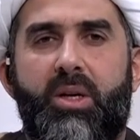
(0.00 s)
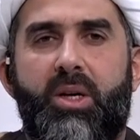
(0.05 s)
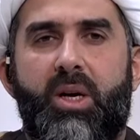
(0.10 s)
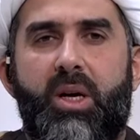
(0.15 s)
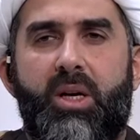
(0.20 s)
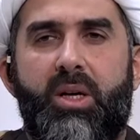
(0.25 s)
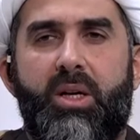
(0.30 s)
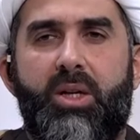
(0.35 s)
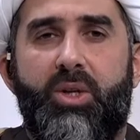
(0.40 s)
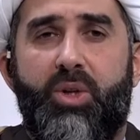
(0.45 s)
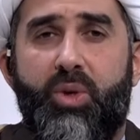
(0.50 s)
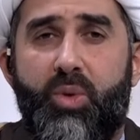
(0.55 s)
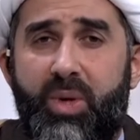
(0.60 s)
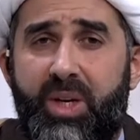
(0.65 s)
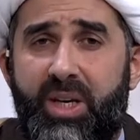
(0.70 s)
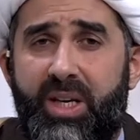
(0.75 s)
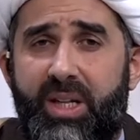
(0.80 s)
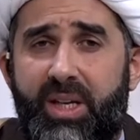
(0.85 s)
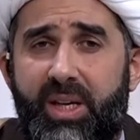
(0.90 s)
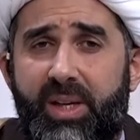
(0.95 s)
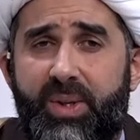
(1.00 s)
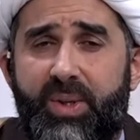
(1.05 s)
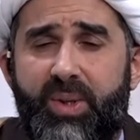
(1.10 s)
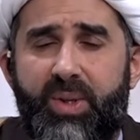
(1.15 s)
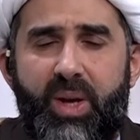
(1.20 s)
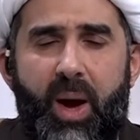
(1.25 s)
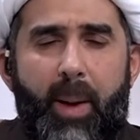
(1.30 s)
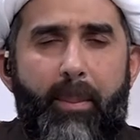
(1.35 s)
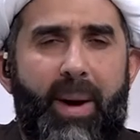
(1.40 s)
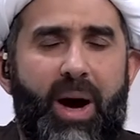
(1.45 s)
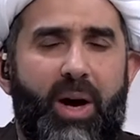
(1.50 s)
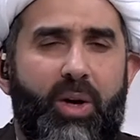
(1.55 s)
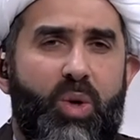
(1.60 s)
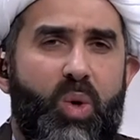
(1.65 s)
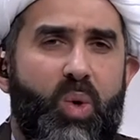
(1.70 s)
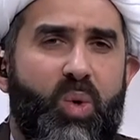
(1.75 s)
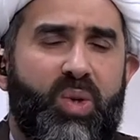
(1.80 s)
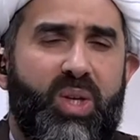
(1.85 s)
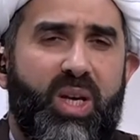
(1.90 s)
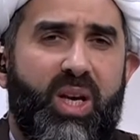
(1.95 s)
uh, doing this, about
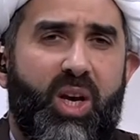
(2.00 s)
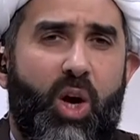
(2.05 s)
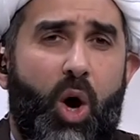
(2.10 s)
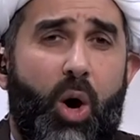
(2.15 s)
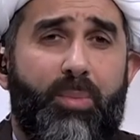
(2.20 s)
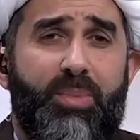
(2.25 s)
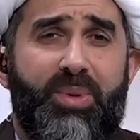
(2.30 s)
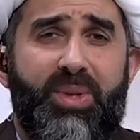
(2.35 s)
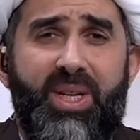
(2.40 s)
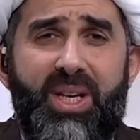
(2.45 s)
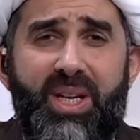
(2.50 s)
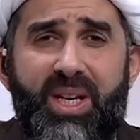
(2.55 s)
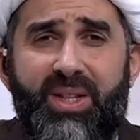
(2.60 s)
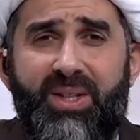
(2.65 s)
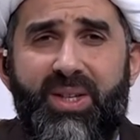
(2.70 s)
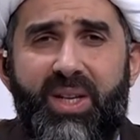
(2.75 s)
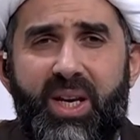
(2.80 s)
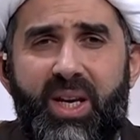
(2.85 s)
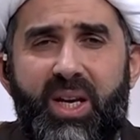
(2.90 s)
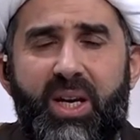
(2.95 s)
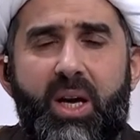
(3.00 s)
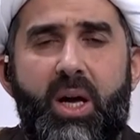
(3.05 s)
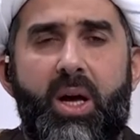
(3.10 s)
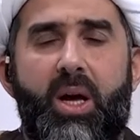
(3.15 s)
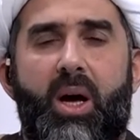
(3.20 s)
using obscenity,